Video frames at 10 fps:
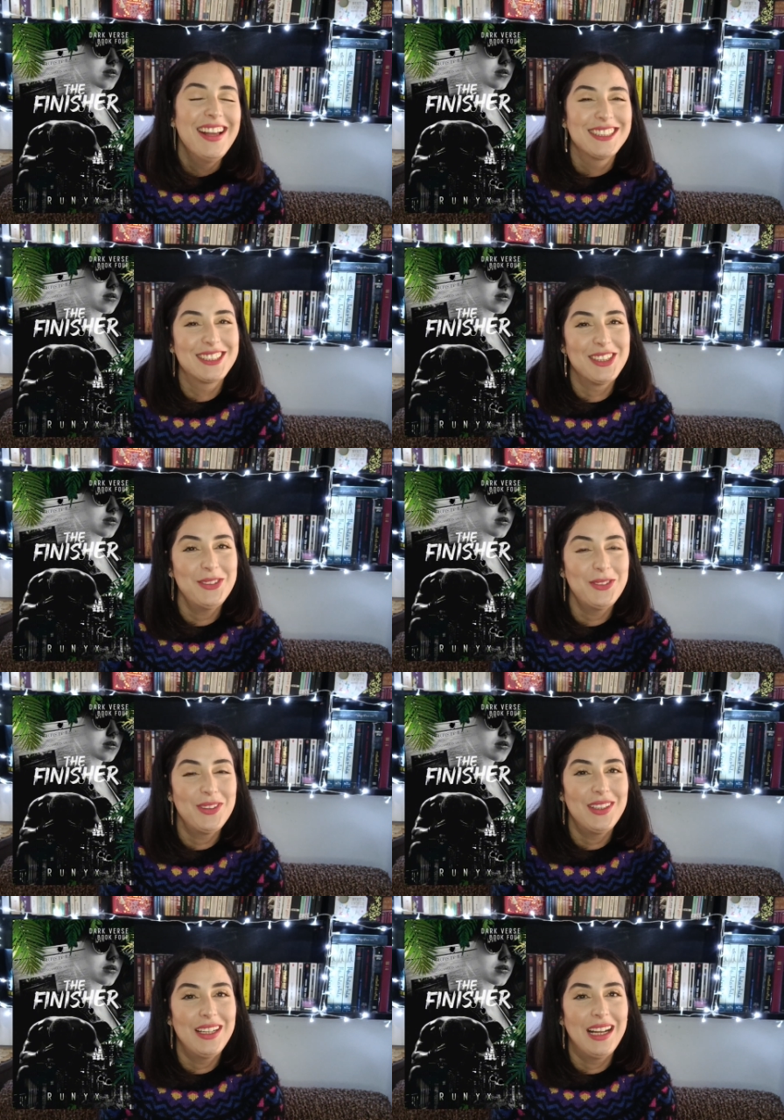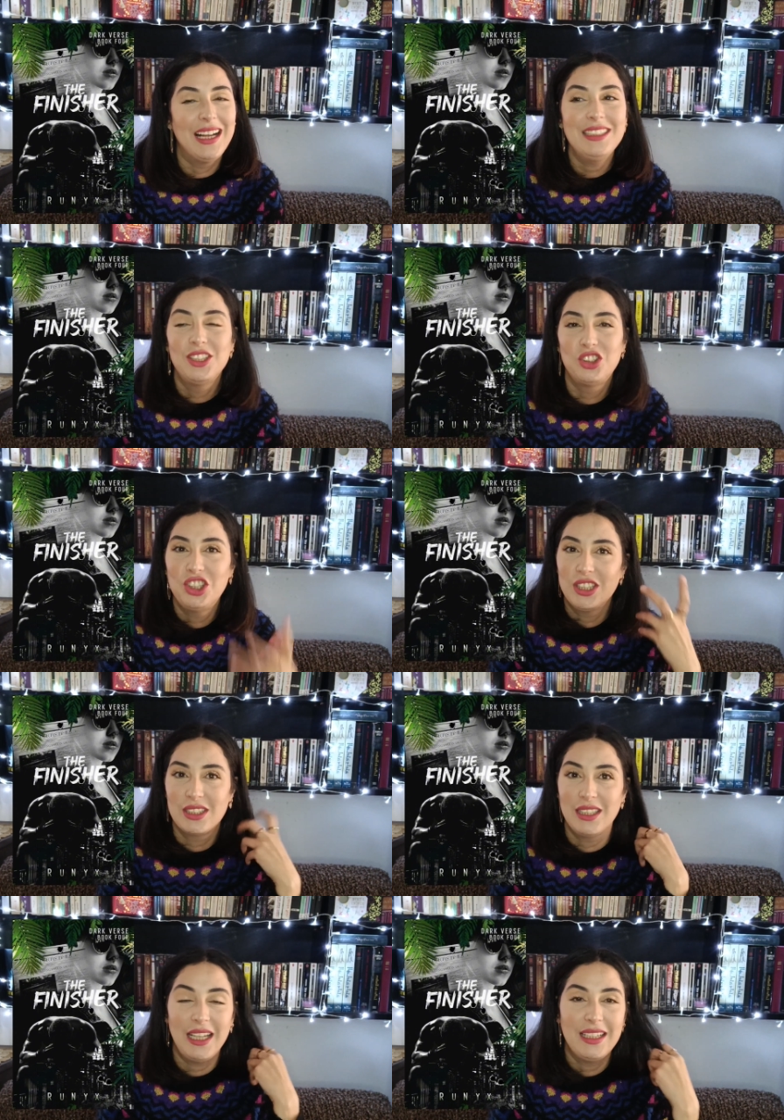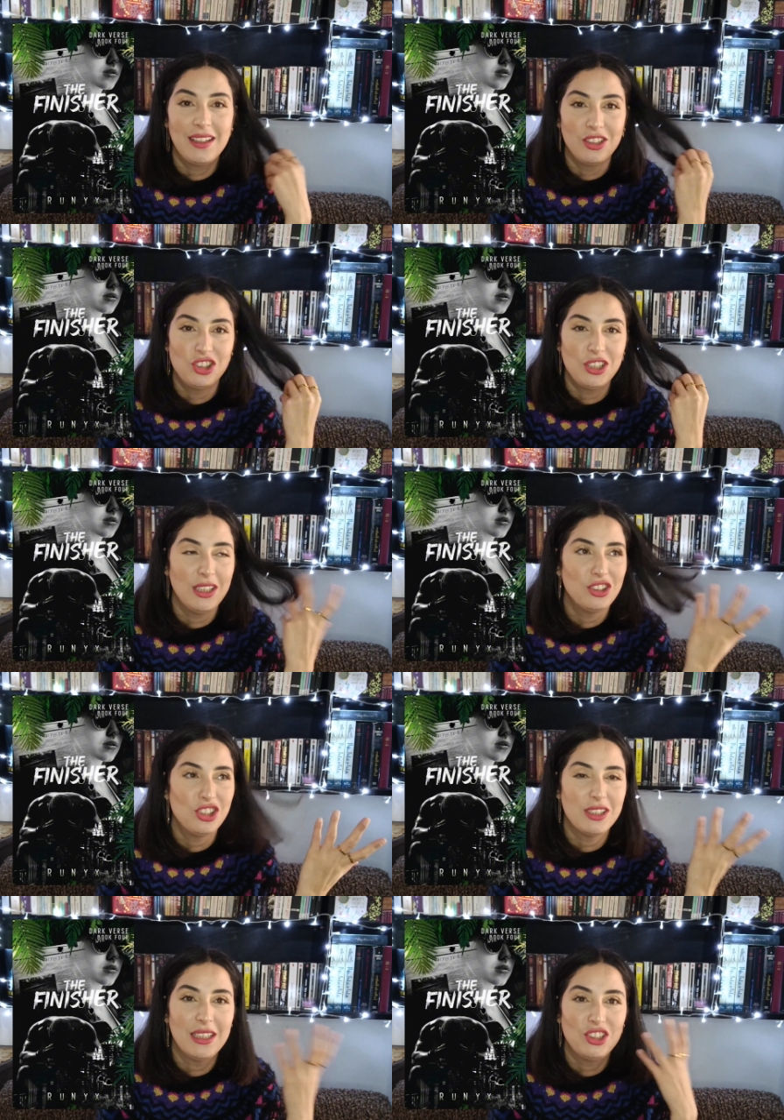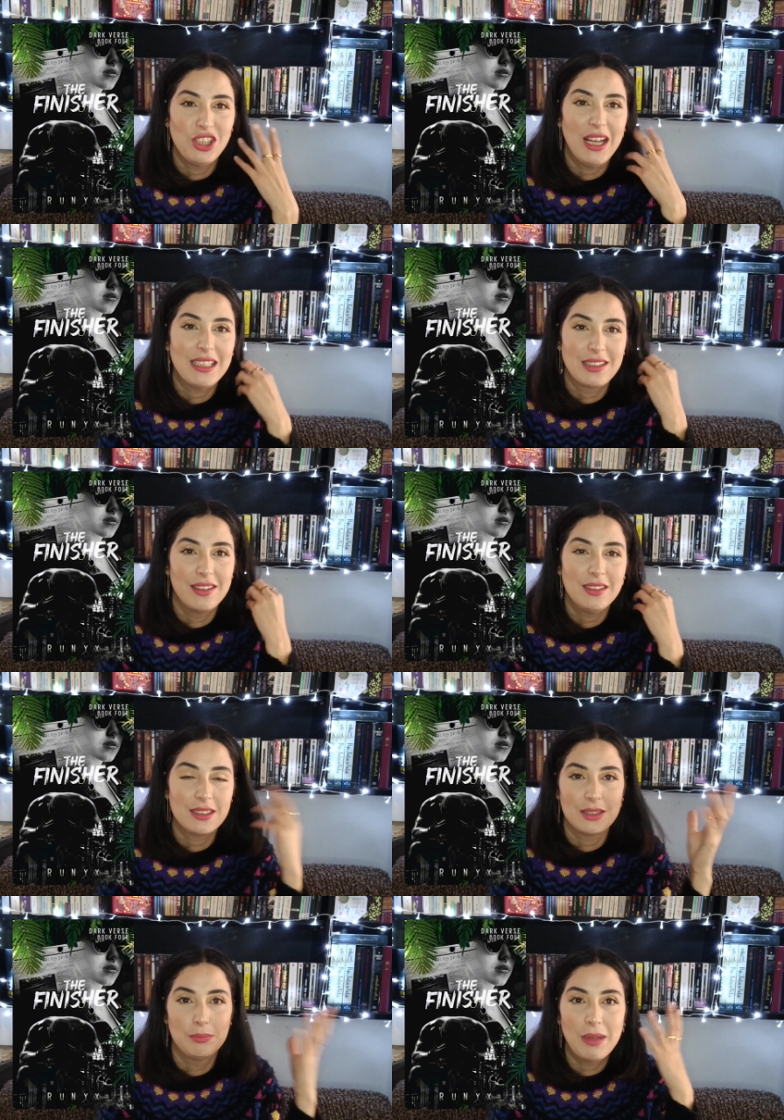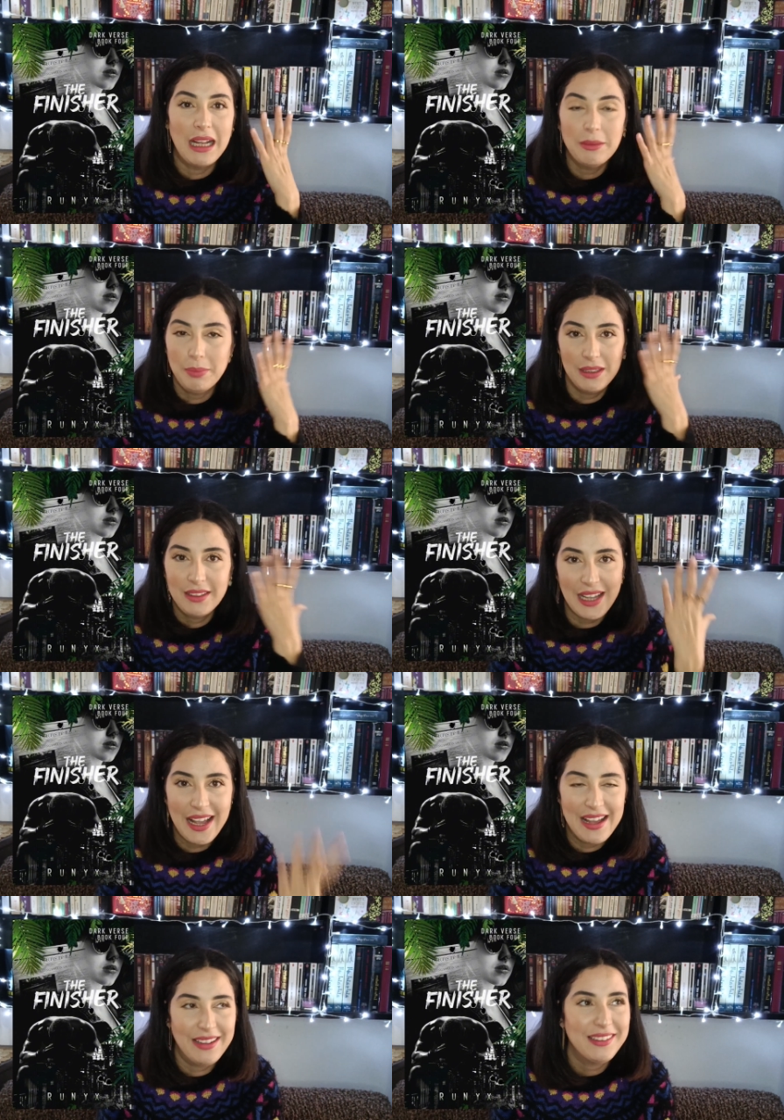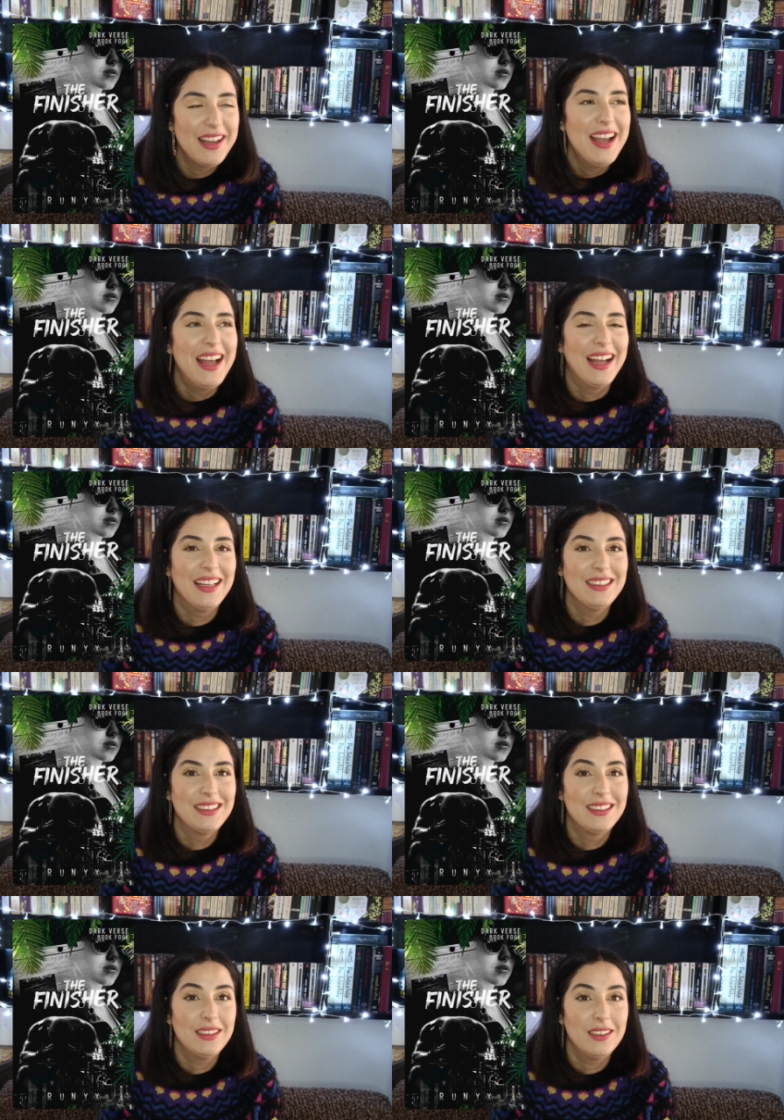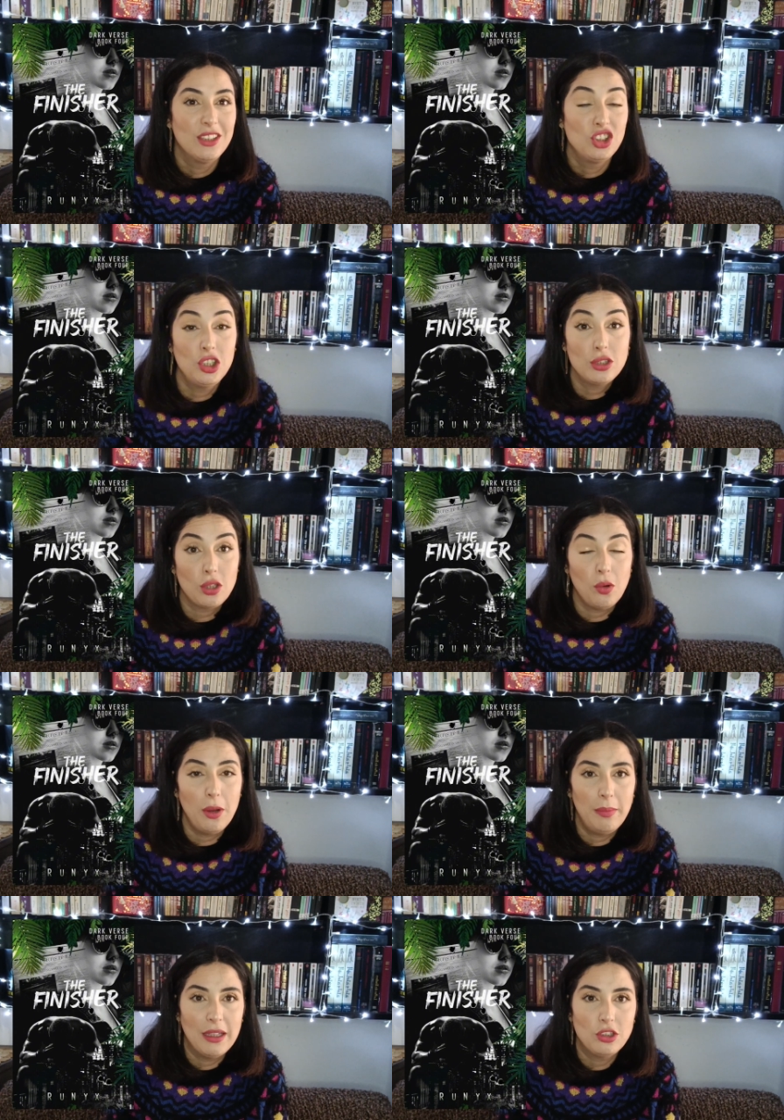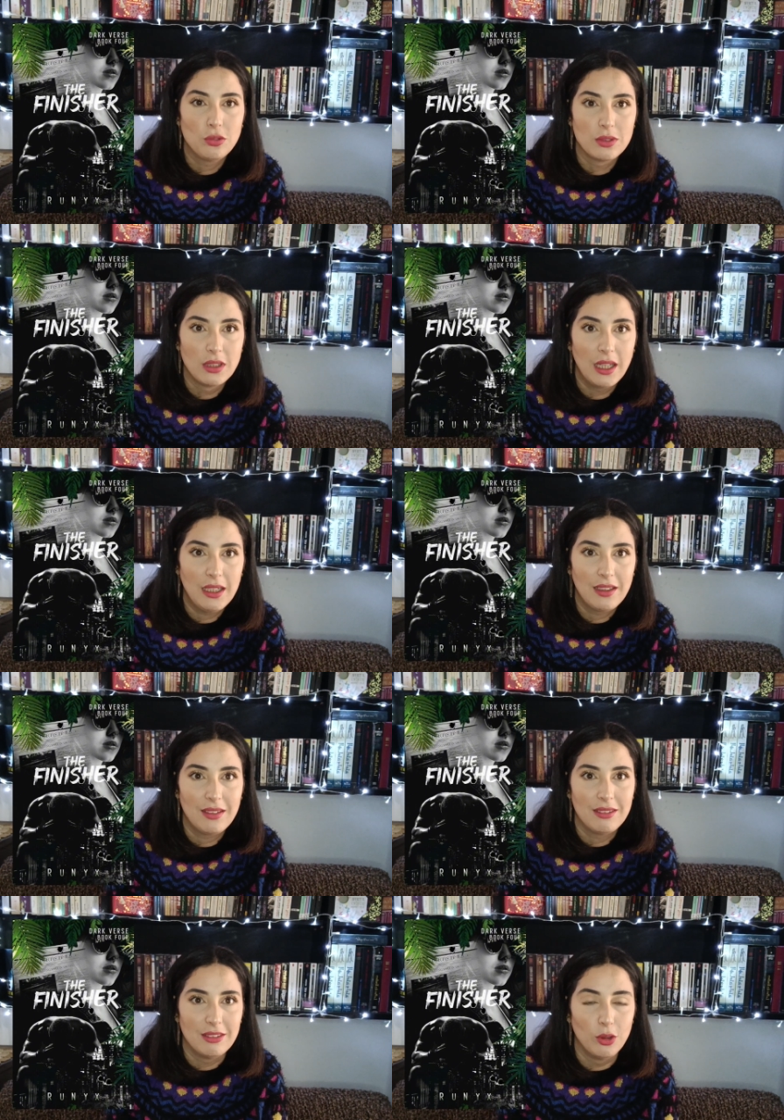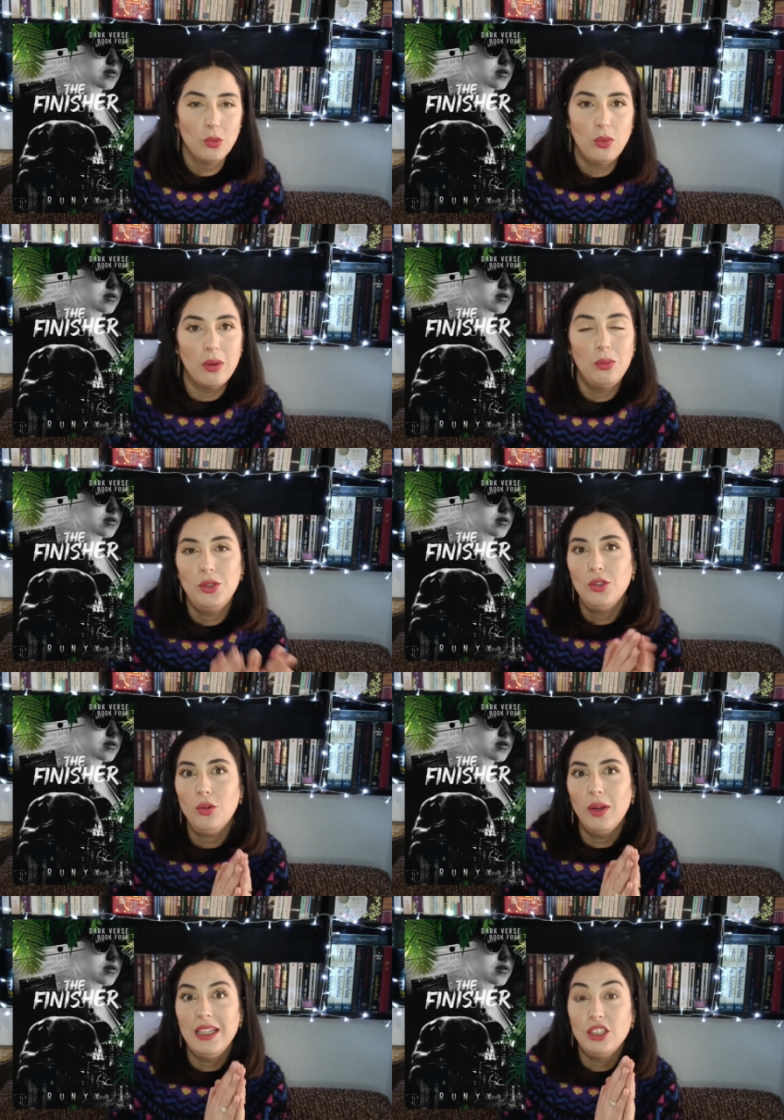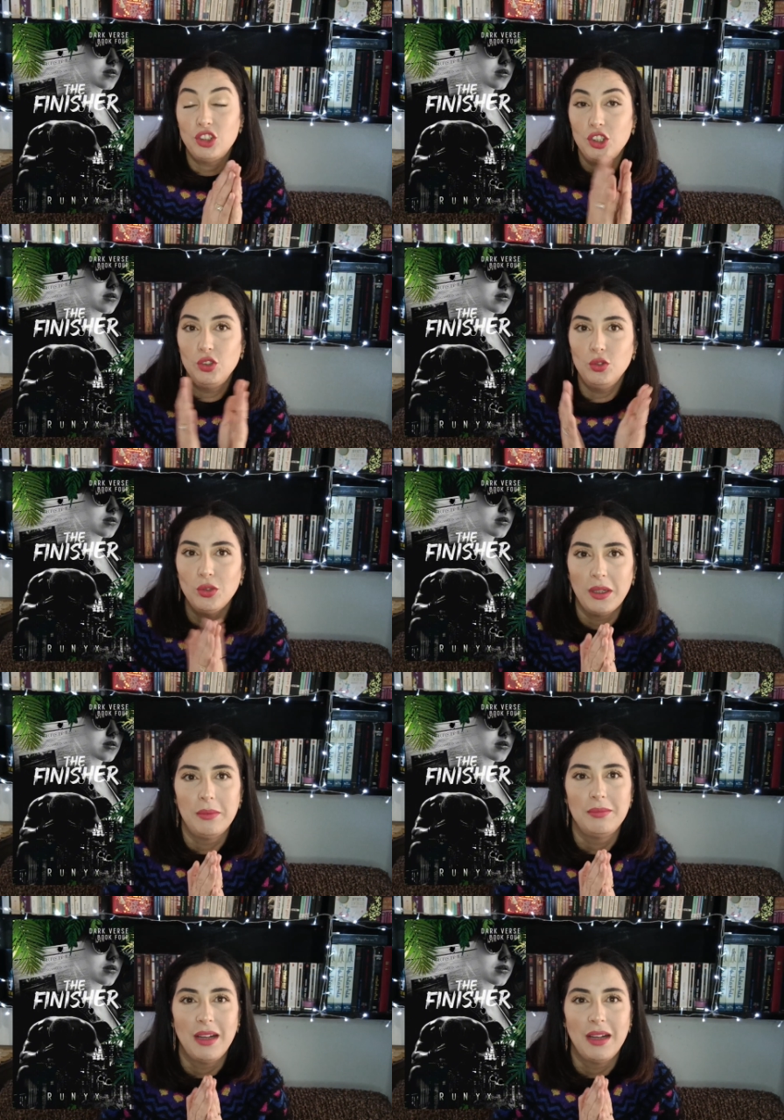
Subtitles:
So and she's like she has this bright pink hair, and she saw him and she was like, we know at least she knew him,